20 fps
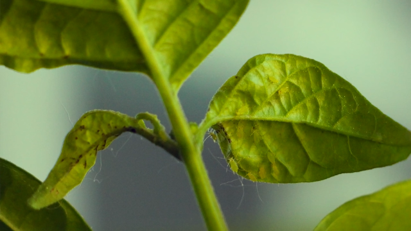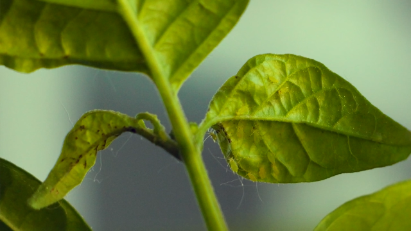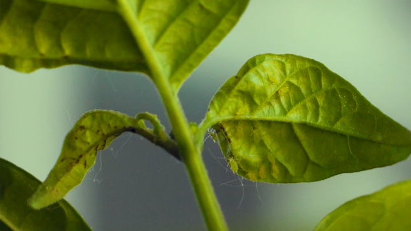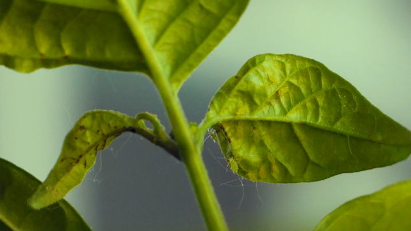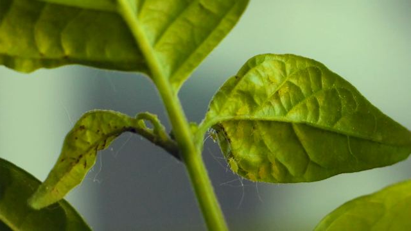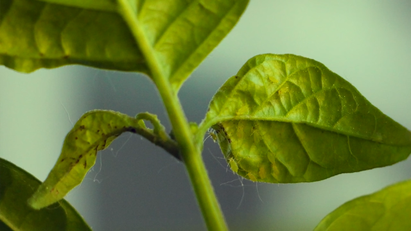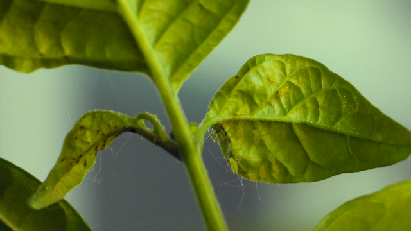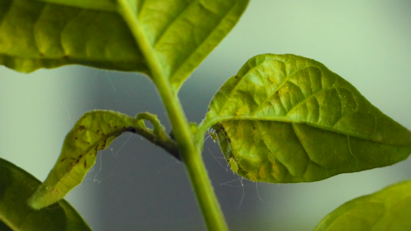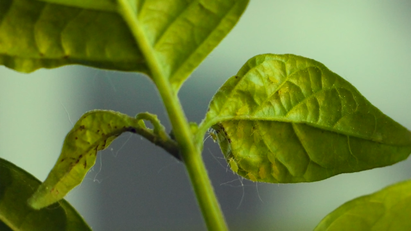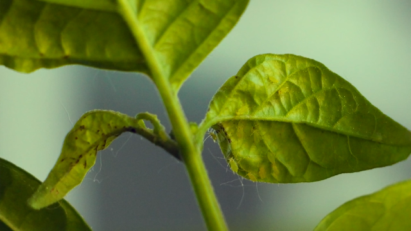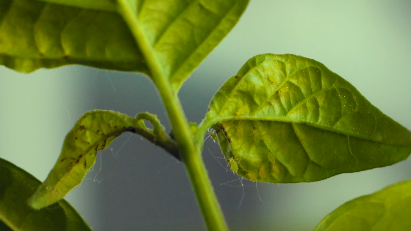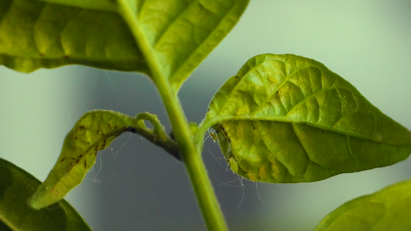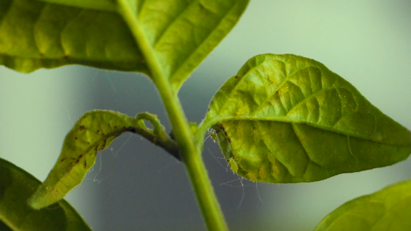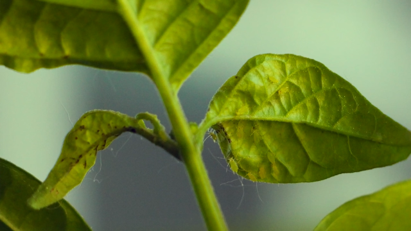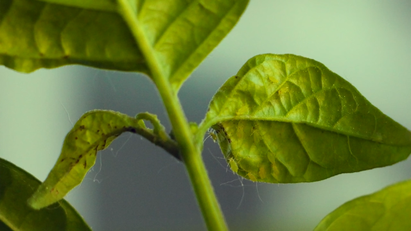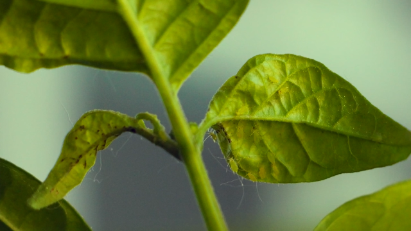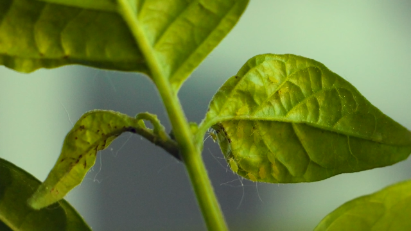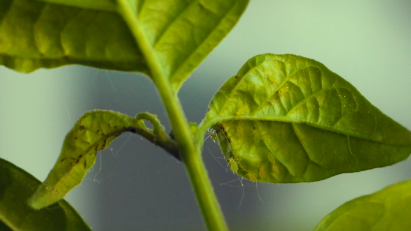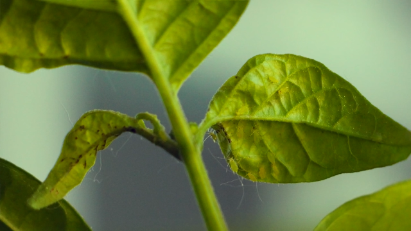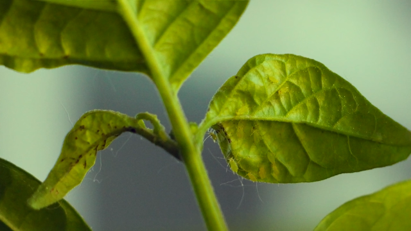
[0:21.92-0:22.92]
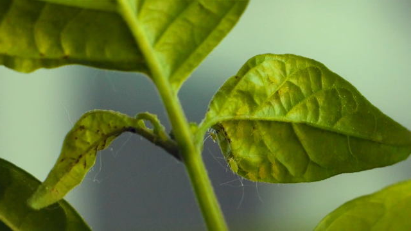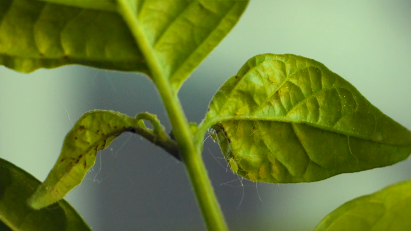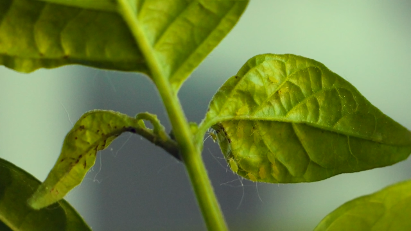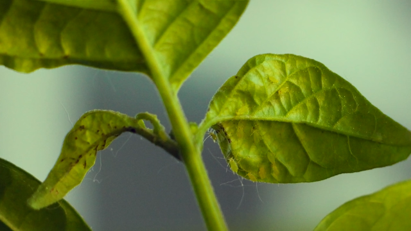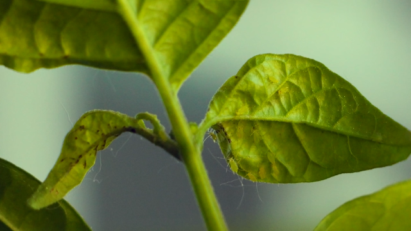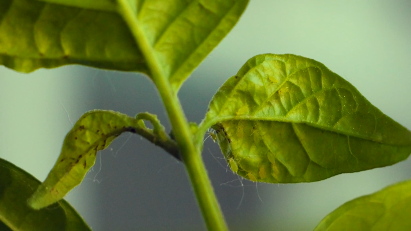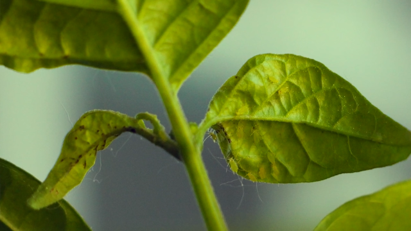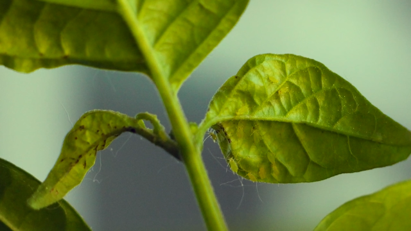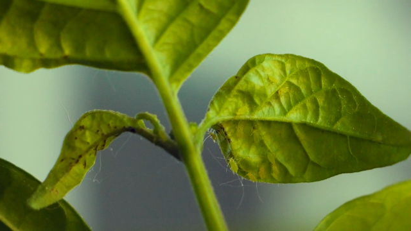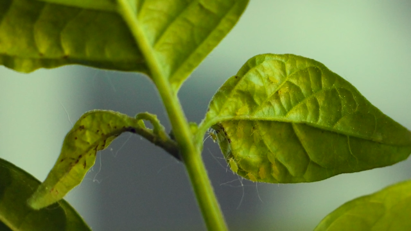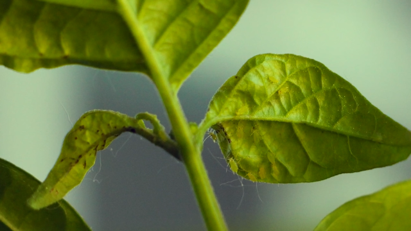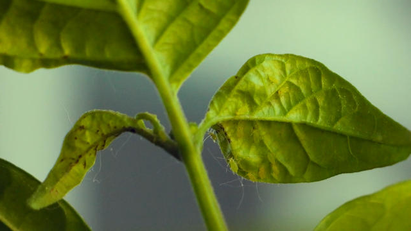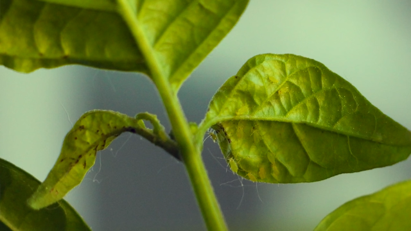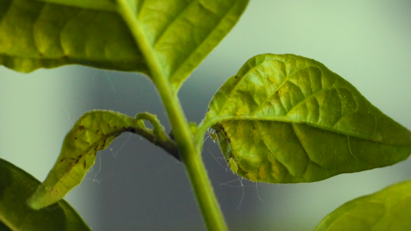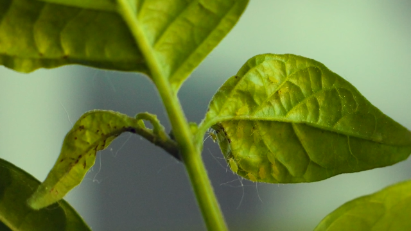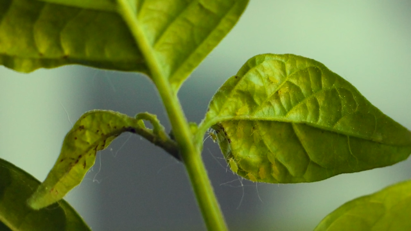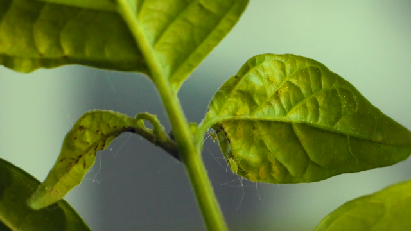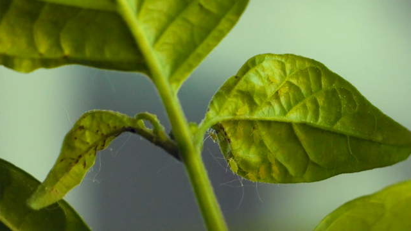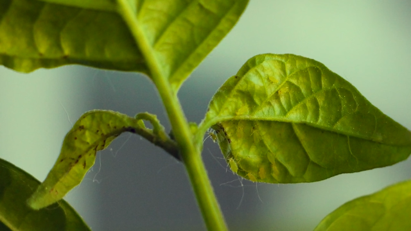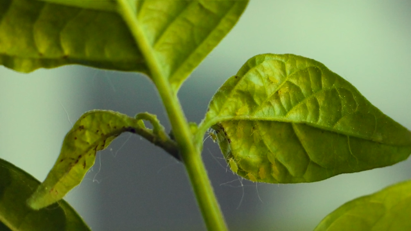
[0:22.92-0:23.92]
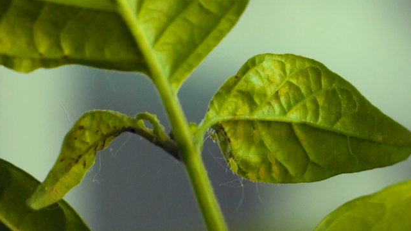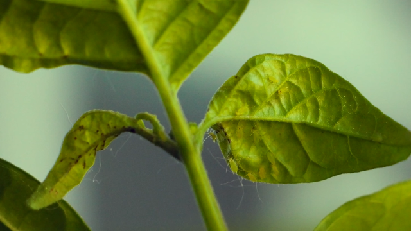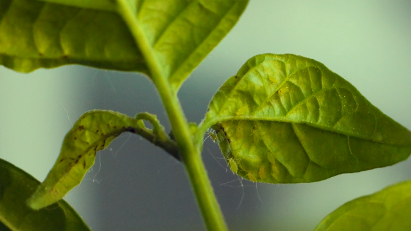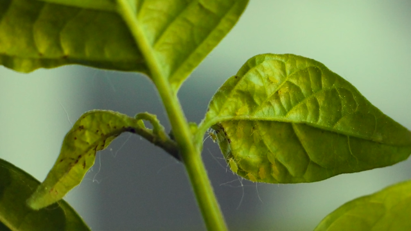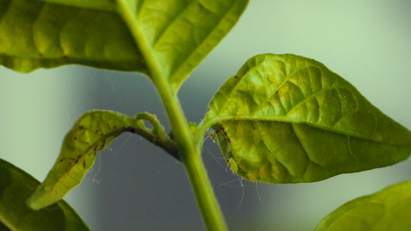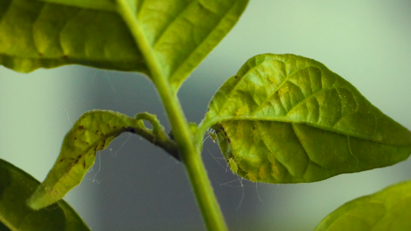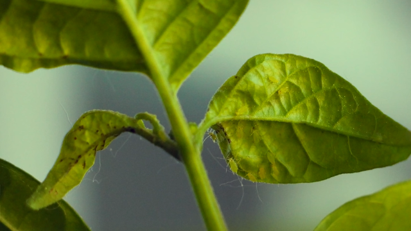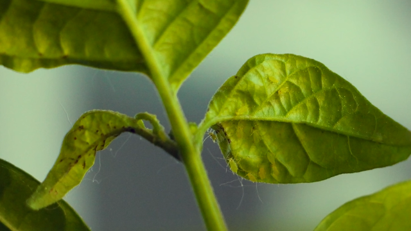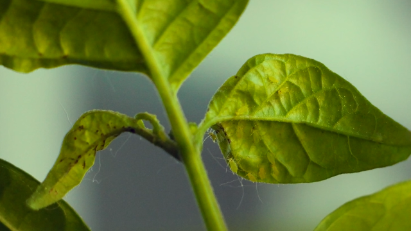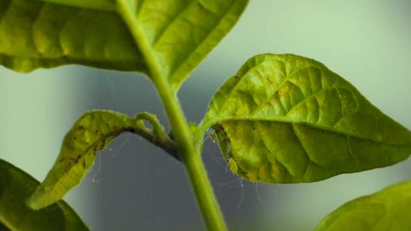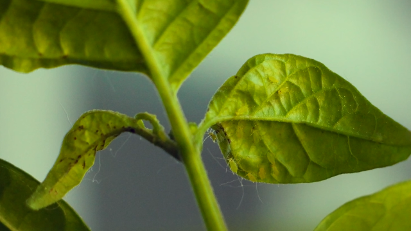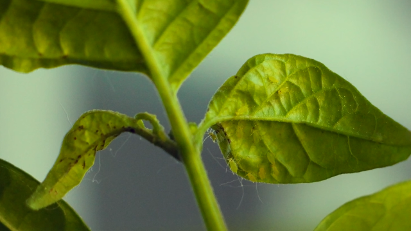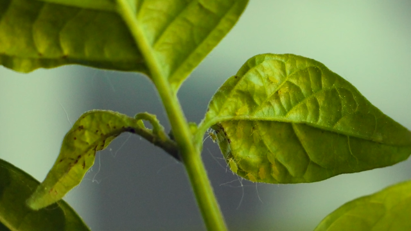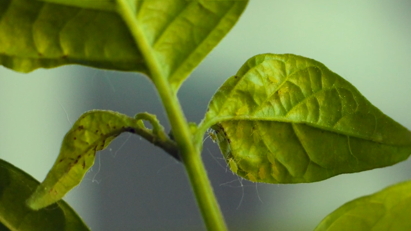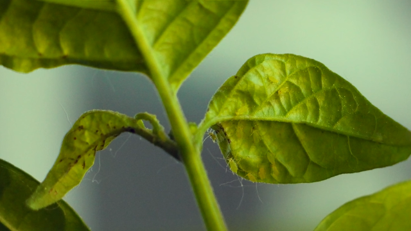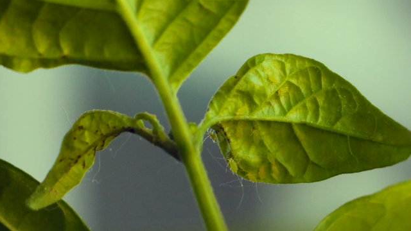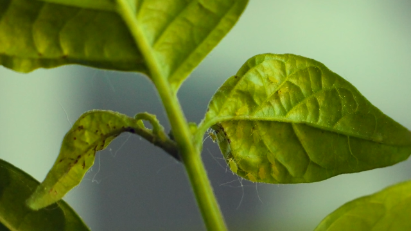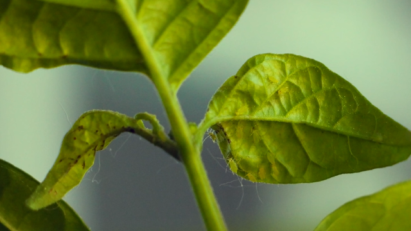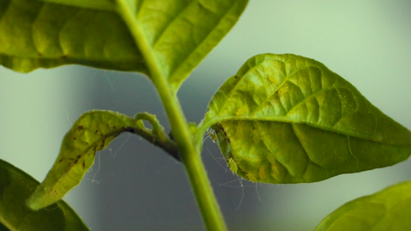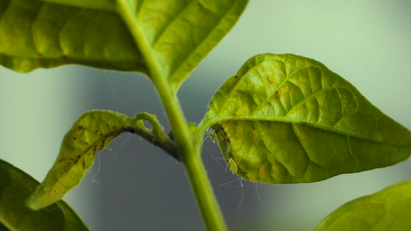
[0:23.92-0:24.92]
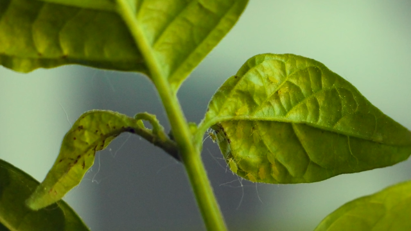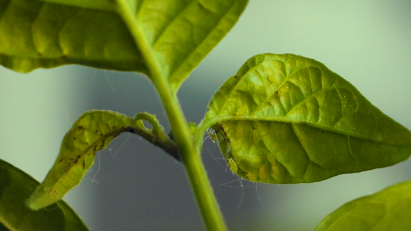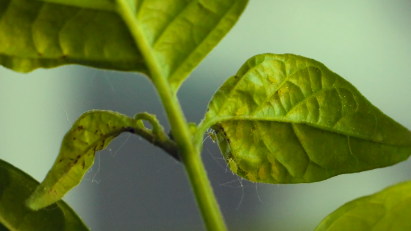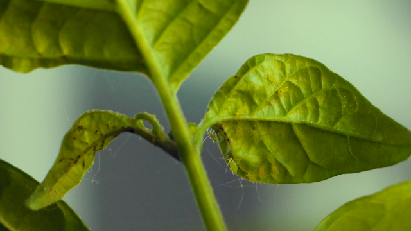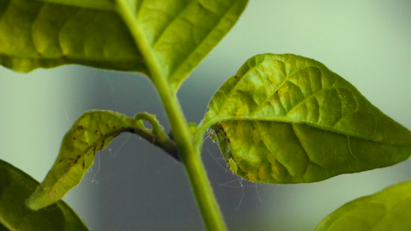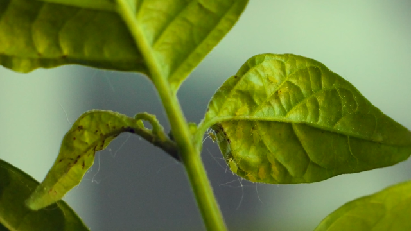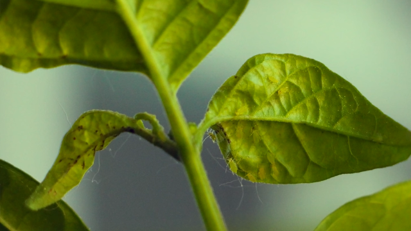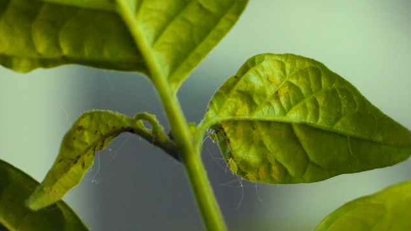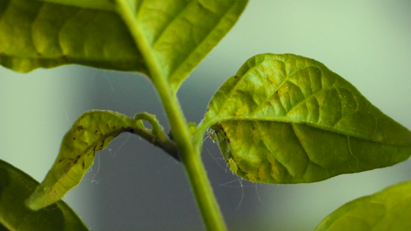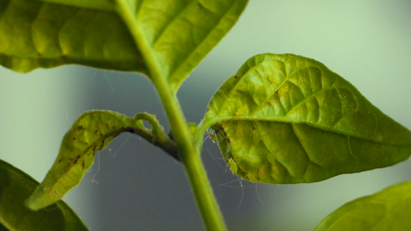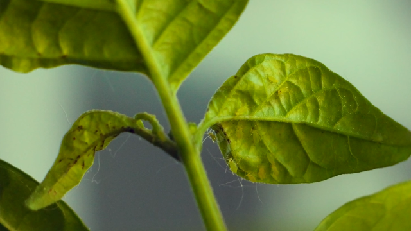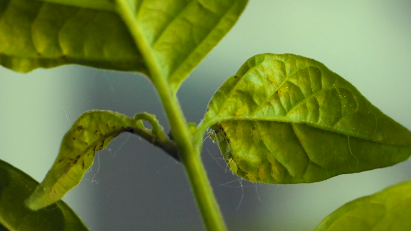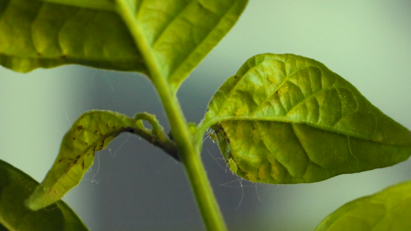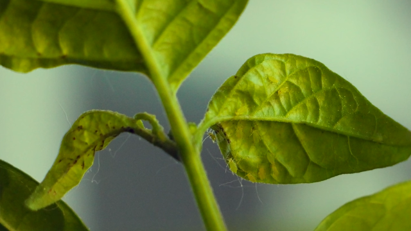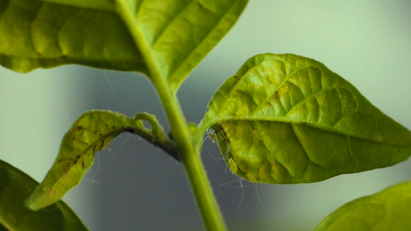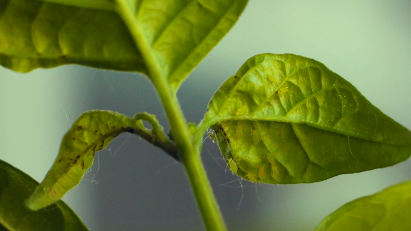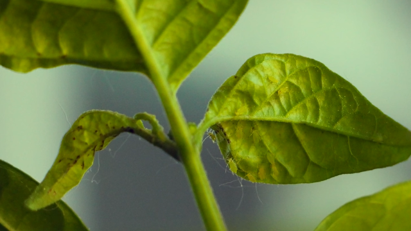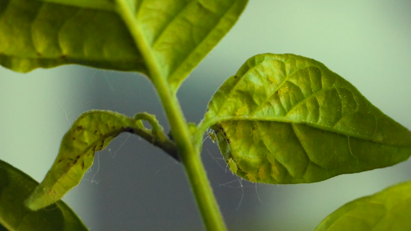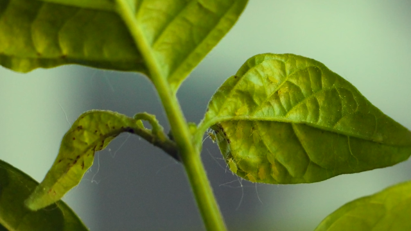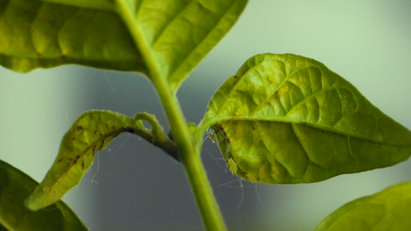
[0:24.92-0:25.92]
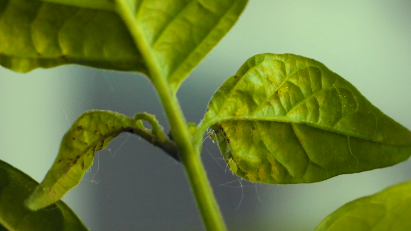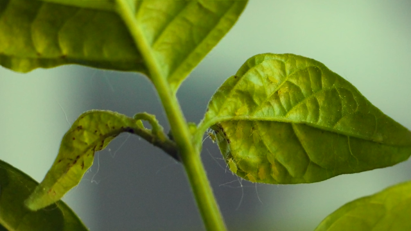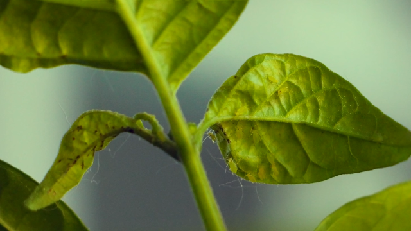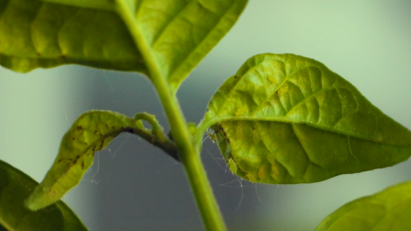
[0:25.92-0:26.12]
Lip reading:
[unreadable: no face in view]